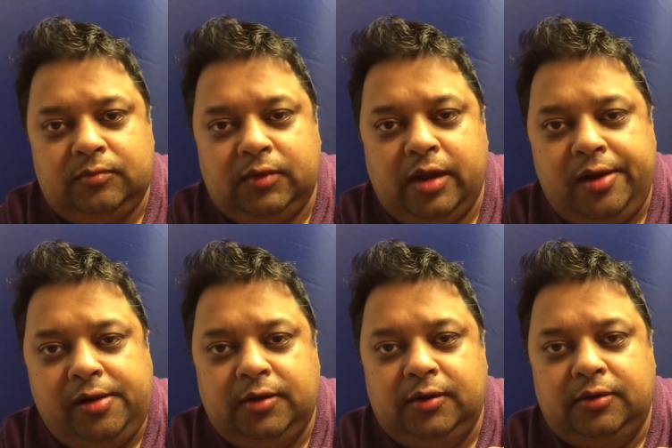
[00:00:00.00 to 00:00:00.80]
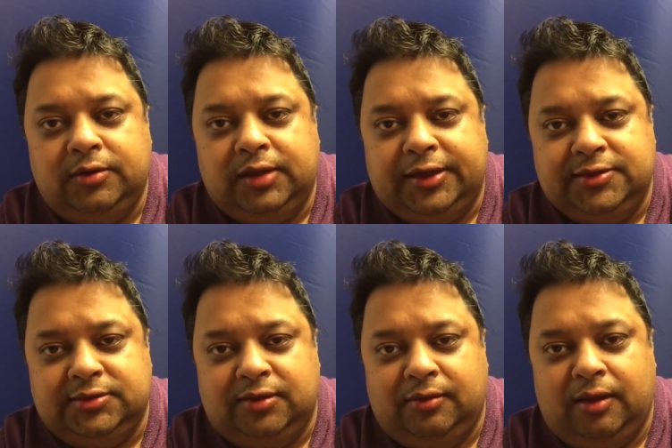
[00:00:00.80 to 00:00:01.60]
Looks like
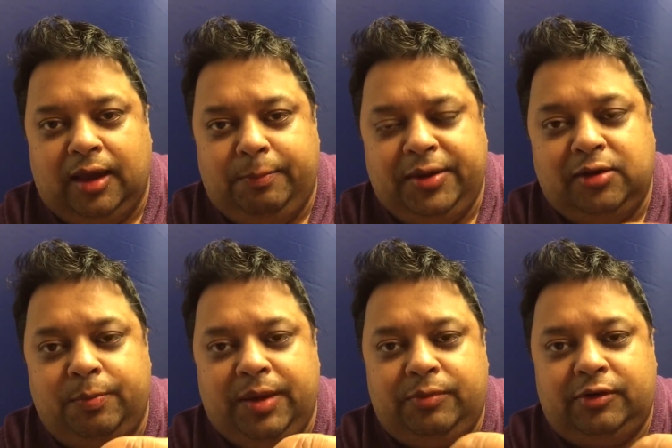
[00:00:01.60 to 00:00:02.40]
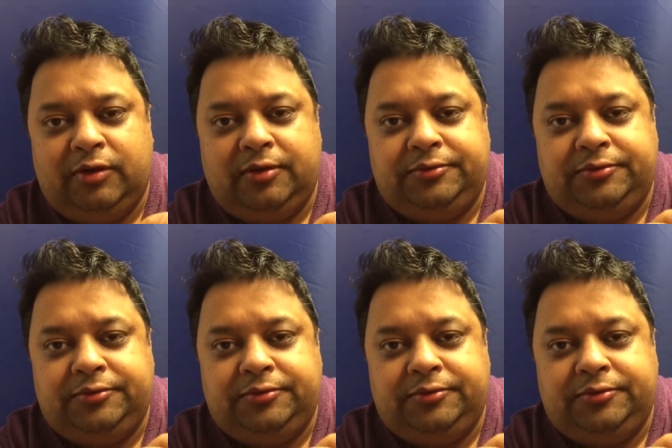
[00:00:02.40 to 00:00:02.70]
it's a, a pickled pepper.